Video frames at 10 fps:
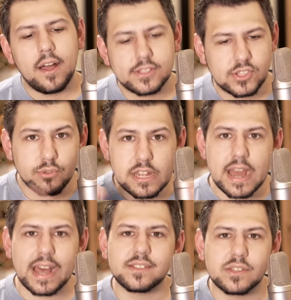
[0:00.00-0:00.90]

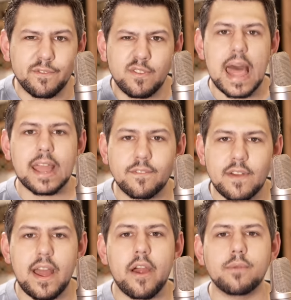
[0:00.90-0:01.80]
Syria has the flag
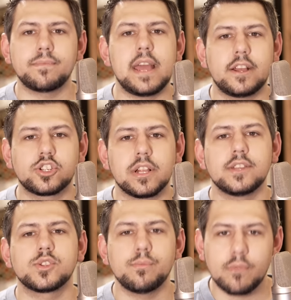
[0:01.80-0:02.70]
of Arab
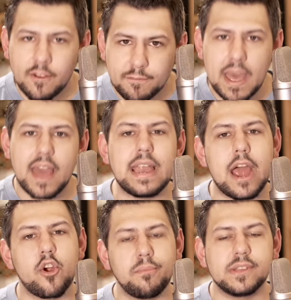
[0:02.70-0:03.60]
nationalism, of
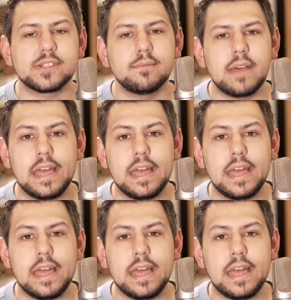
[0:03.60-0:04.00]
pan-Arabism,